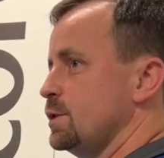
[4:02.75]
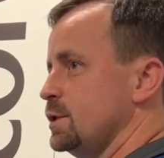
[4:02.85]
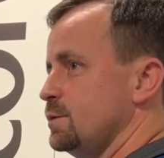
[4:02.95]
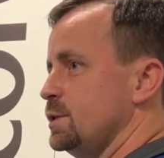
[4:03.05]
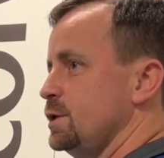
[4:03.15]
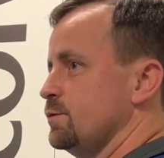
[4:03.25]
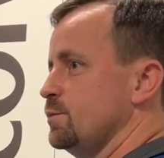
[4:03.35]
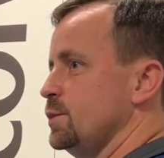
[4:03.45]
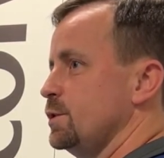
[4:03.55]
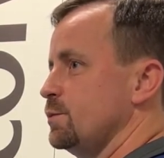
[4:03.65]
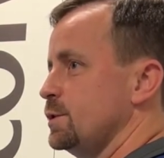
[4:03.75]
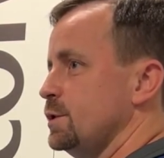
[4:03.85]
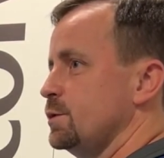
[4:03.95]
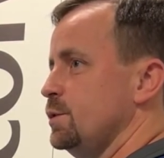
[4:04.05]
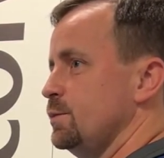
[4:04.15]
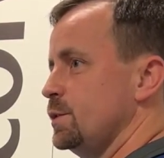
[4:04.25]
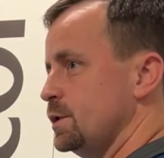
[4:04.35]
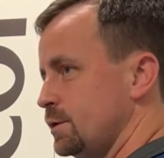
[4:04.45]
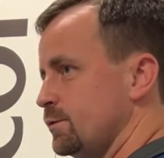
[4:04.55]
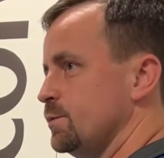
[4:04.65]
them to get familiar with the equipment
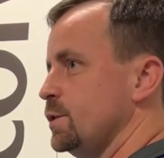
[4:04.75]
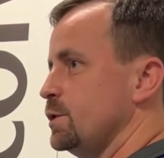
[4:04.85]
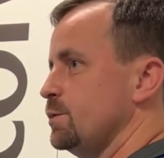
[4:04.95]
and familiar